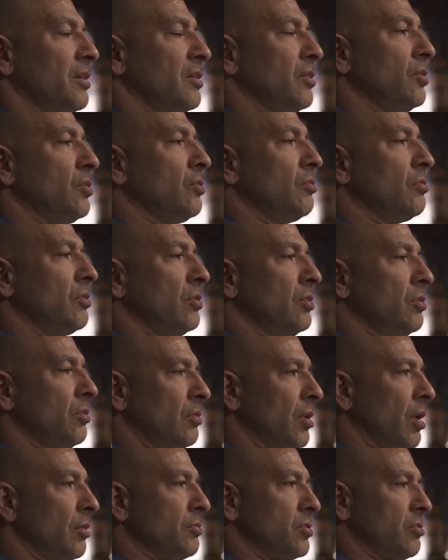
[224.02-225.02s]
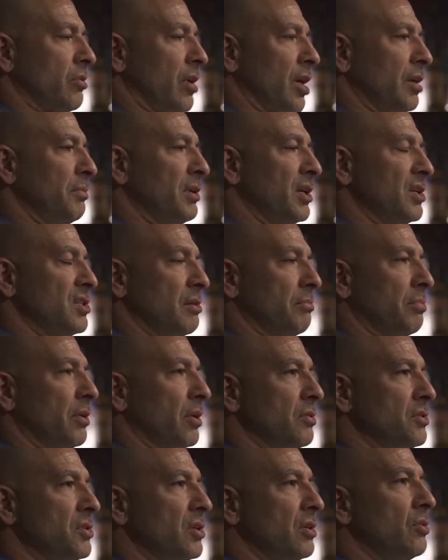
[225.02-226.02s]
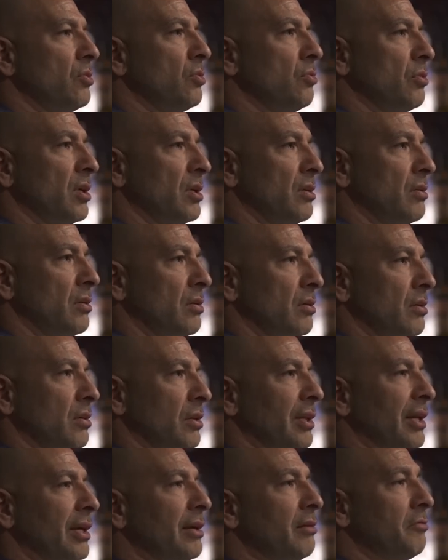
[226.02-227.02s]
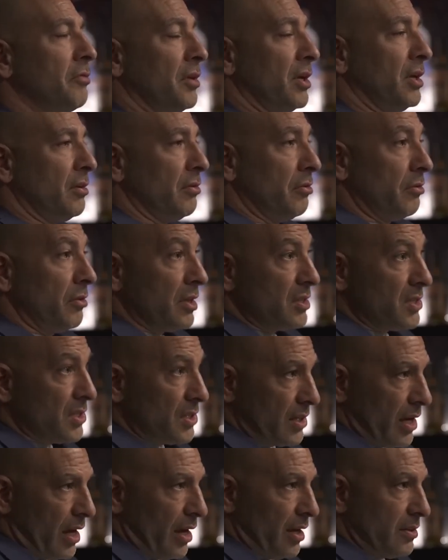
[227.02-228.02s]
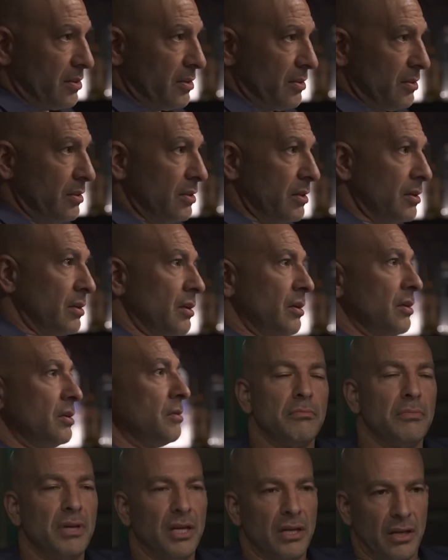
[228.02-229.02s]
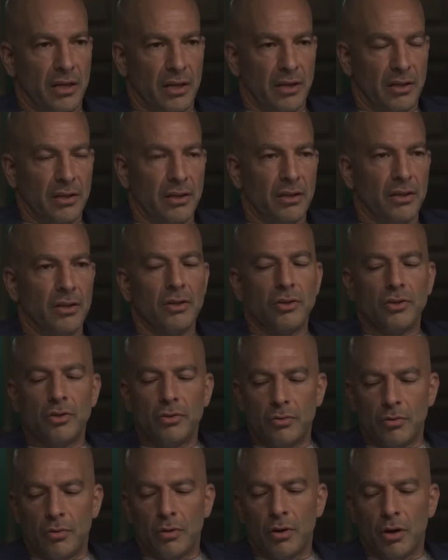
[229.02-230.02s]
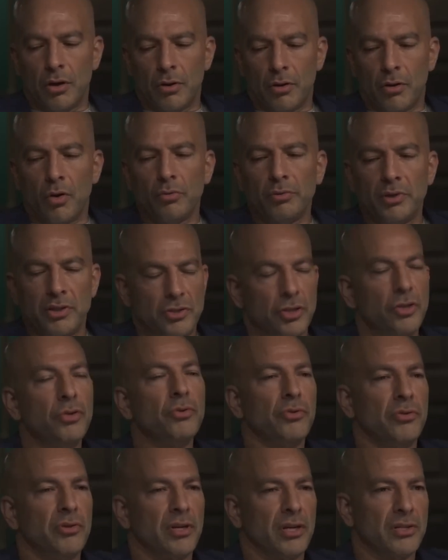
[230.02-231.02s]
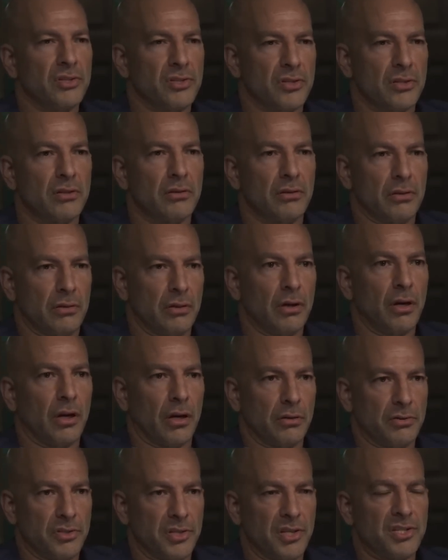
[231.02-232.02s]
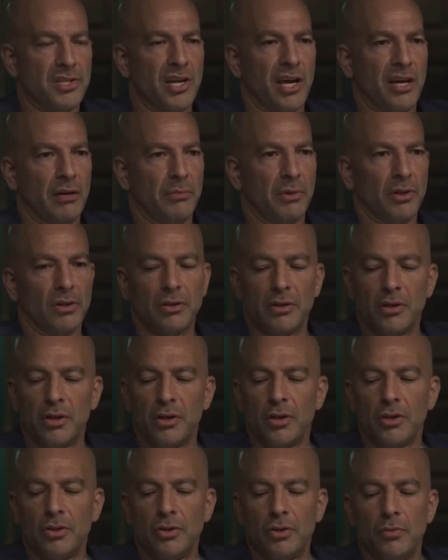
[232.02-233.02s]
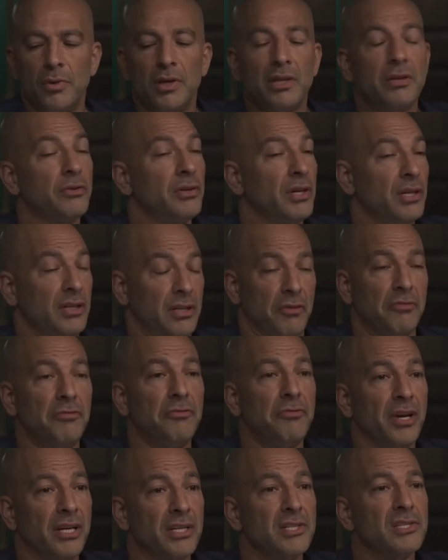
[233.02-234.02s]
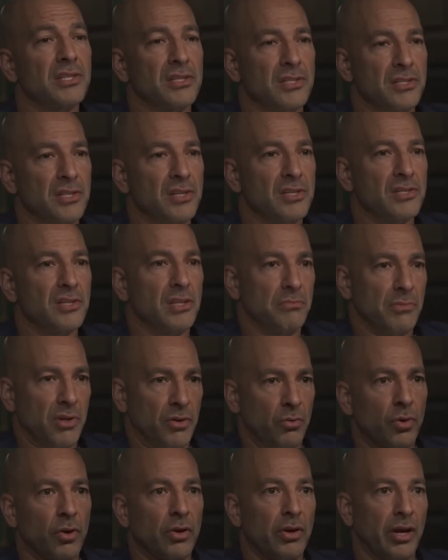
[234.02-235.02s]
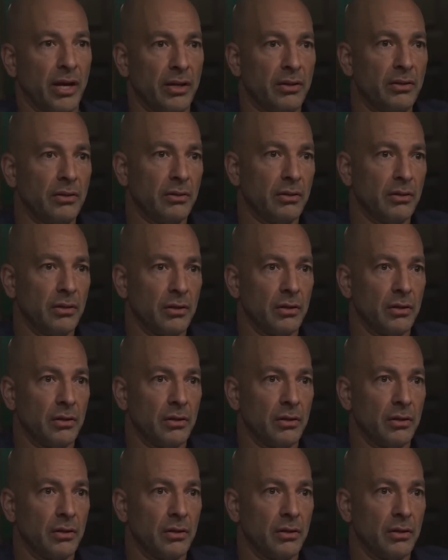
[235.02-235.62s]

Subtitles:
you don't strike me as a person who can live in this state. Meaning, only two things are sustainable. You either need to fix the system that we're in.